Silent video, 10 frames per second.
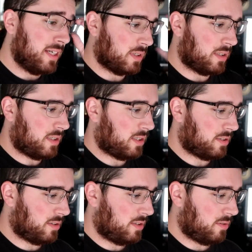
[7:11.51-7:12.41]
The
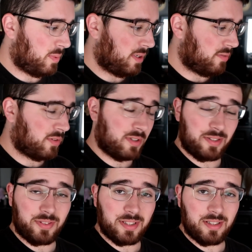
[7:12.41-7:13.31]
doctor is waiting for us.
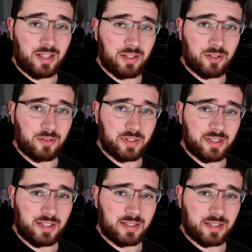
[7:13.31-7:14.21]
If you did not know, if I
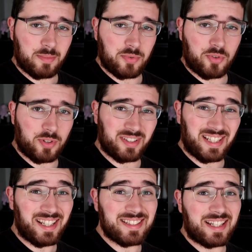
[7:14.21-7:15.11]
did not say before,
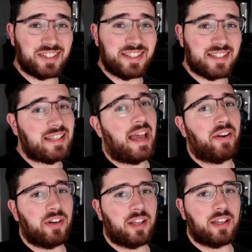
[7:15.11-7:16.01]
today is actually
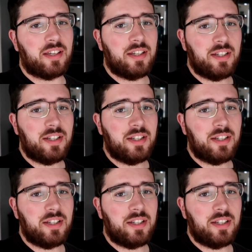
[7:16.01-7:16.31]
Saturday.